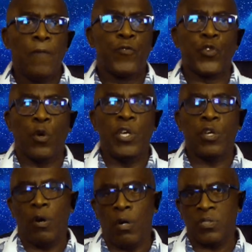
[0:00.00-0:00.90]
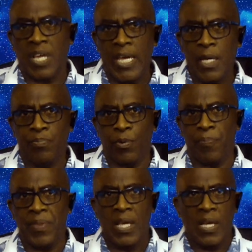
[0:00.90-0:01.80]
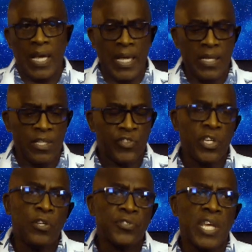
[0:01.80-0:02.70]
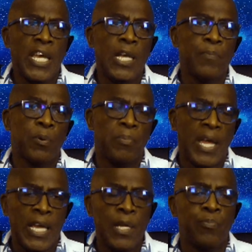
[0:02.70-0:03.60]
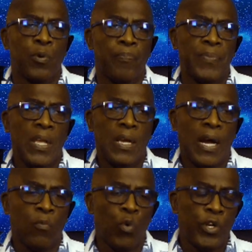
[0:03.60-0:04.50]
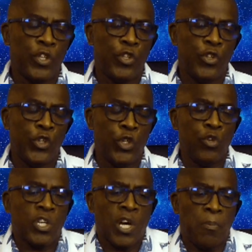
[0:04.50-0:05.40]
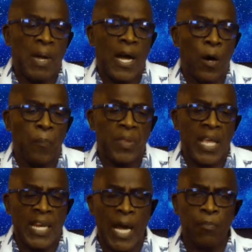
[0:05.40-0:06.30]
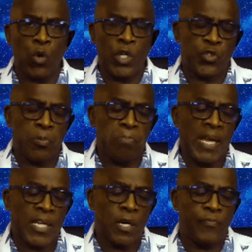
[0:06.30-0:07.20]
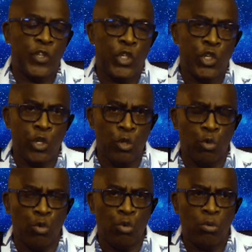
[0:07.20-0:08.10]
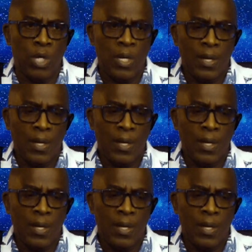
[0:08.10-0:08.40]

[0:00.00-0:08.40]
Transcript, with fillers: So he calls Abram, and he tells Abram, "Abram, I want you to come out, and I'm going to make of you